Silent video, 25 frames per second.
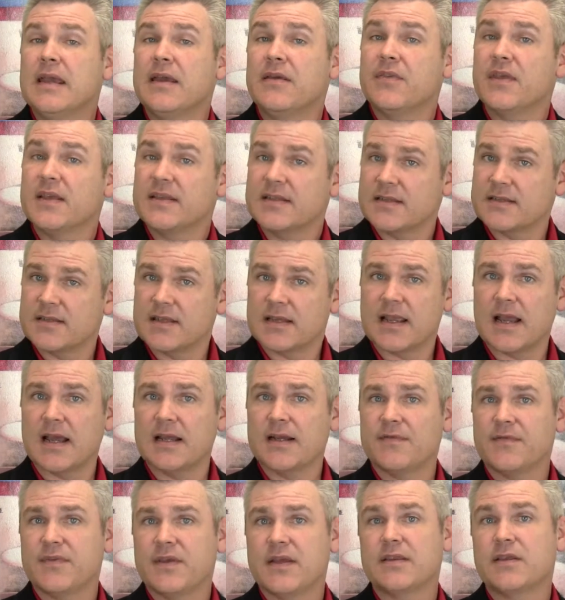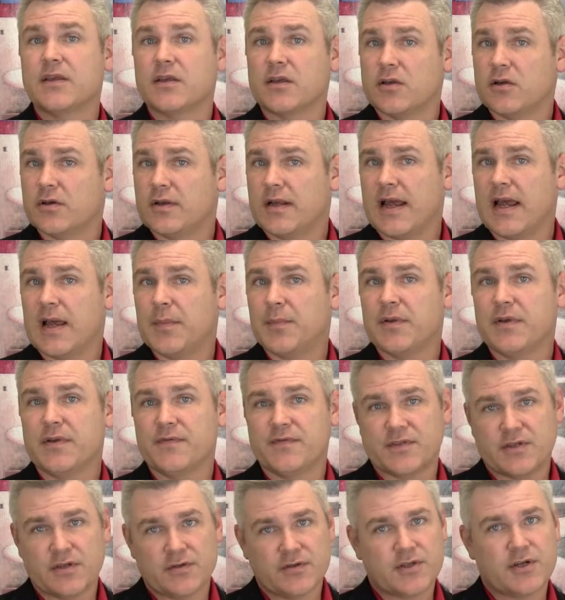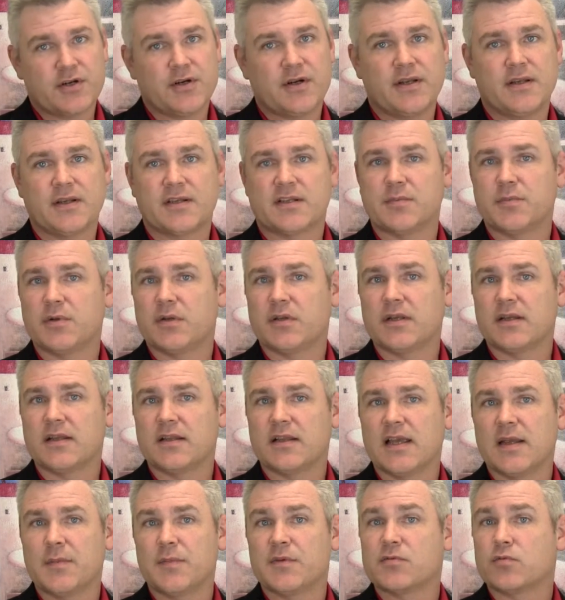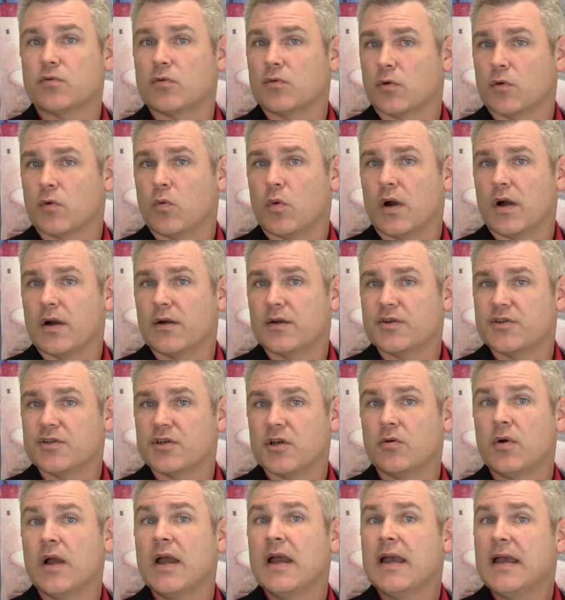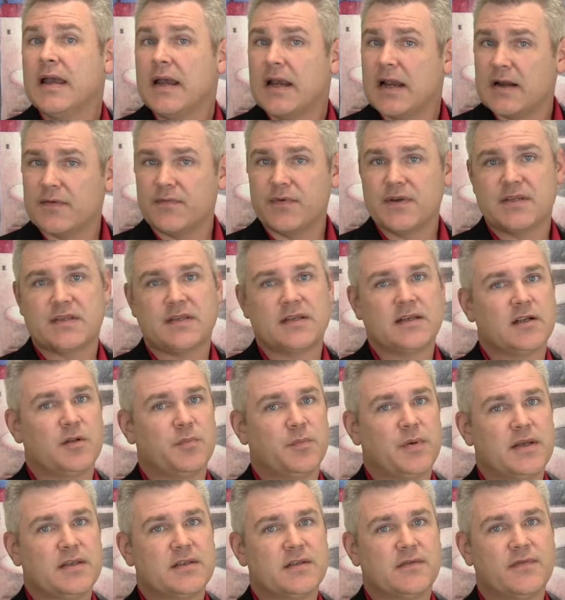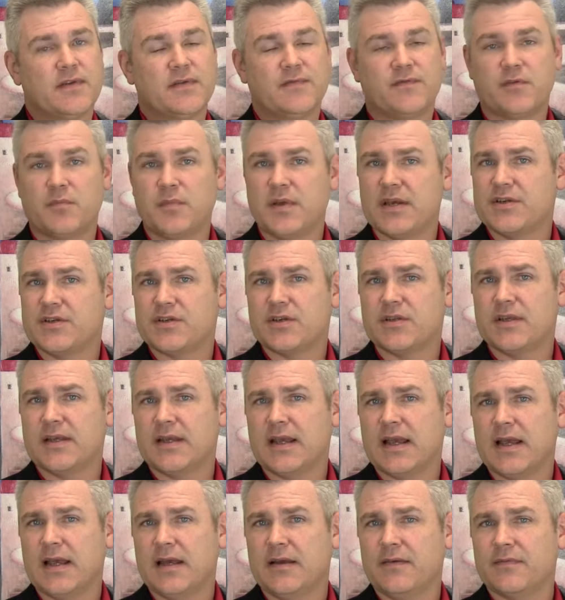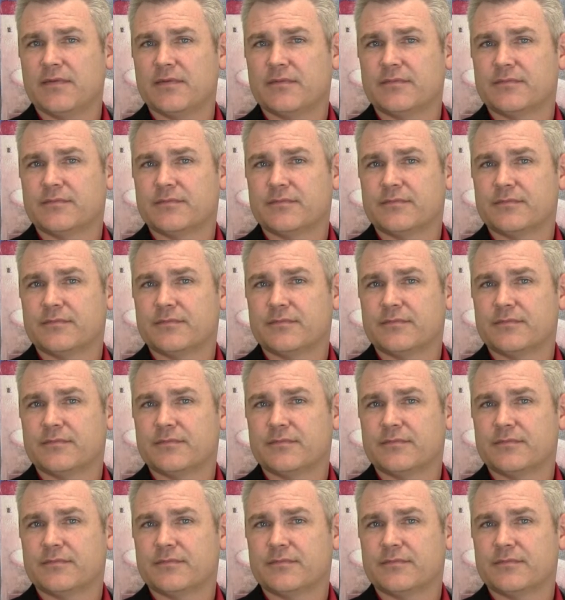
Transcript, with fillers: This is the kind of thing that could happen if Social Security Disability claimants were required to show every single piece of information they have.